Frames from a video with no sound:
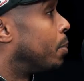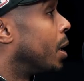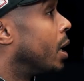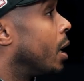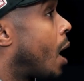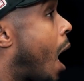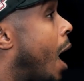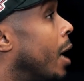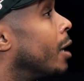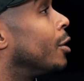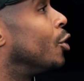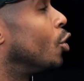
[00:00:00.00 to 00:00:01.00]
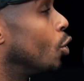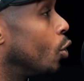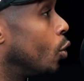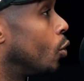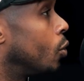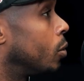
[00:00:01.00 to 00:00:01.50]
but I
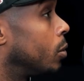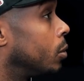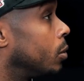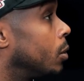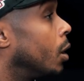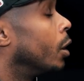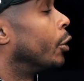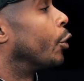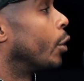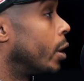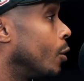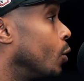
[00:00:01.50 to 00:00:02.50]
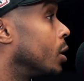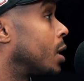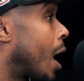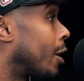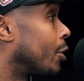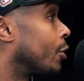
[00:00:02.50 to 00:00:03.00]
do agree with
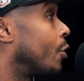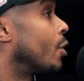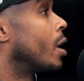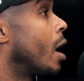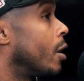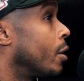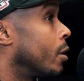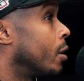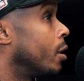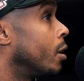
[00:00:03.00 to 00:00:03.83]
Tyler the Creator